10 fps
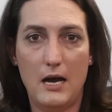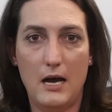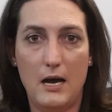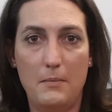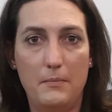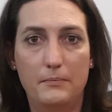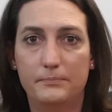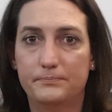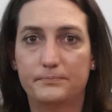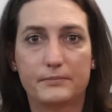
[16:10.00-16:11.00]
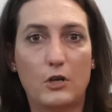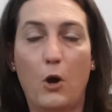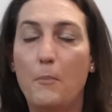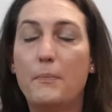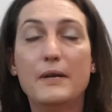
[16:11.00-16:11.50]
I'm
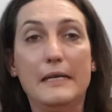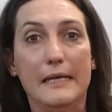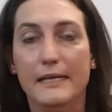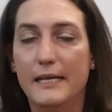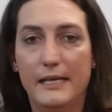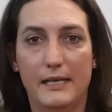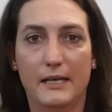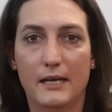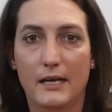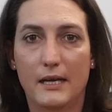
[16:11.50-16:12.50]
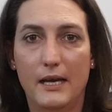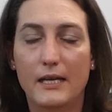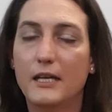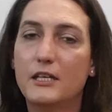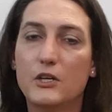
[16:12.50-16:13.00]
completely
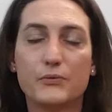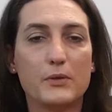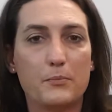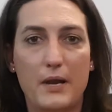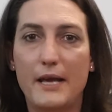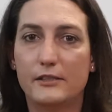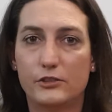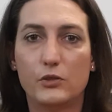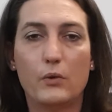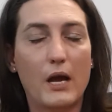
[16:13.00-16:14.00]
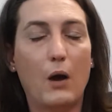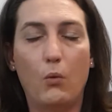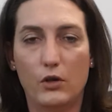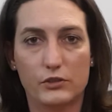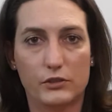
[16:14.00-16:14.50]
in a different place to where I
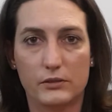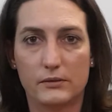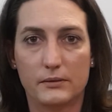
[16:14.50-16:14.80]
was.